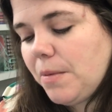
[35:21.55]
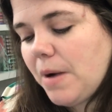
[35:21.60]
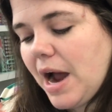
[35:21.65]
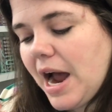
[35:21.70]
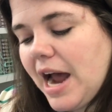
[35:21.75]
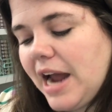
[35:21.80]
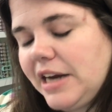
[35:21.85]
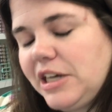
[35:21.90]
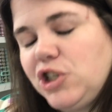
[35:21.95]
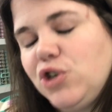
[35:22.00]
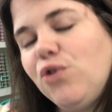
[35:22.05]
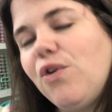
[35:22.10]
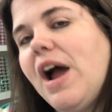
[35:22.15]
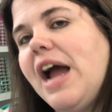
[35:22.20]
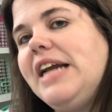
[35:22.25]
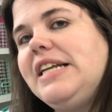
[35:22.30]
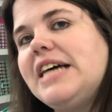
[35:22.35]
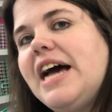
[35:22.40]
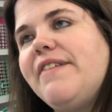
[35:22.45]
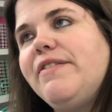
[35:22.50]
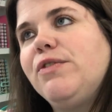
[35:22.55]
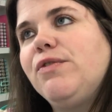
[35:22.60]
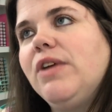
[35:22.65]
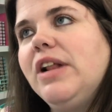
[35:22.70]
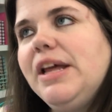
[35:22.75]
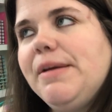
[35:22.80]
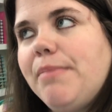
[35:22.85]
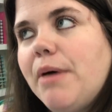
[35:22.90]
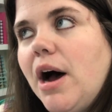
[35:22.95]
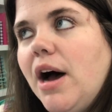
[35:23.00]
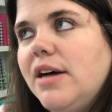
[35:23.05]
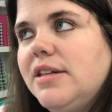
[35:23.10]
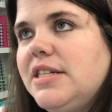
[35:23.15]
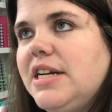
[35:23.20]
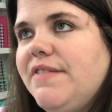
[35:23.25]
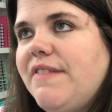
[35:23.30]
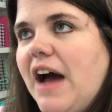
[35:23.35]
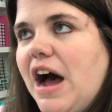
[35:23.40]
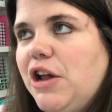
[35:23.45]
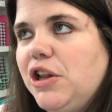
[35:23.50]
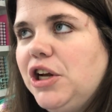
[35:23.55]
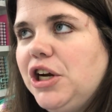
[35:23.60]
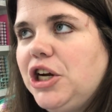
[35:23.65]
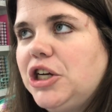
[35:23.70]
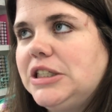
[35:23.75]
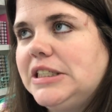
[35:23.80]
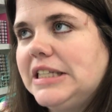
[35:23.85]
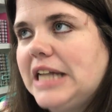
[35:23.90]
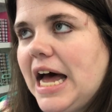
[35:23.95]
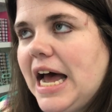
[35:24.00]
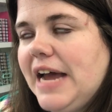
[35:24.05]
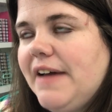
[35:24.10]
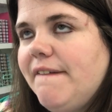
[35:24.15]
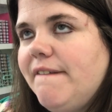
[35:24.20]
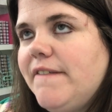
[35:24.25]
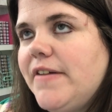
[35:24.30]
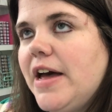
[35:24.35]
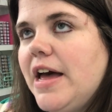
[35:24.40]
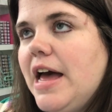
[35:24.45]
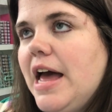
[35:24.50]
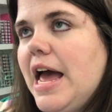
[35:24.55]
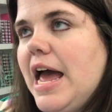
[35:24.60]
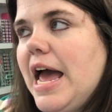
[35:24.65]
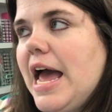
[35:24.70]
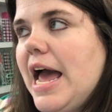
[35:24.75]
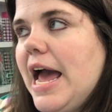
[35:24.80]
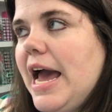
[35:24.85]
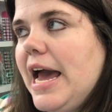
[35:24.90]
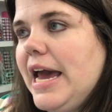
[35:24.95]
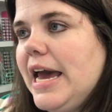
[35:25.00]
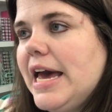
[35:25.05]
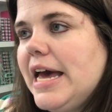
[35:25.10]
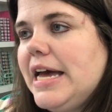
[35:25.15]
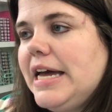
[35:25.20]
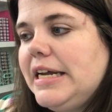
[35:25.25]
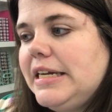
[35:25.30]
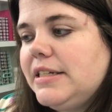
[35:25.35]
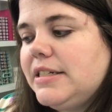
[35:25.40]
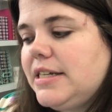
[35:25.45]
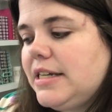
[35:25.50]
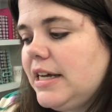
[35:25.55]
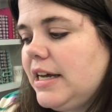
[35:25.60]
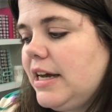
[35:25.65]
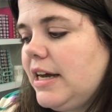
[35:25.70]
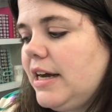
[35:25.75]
I try to have a really positive outlook on life. And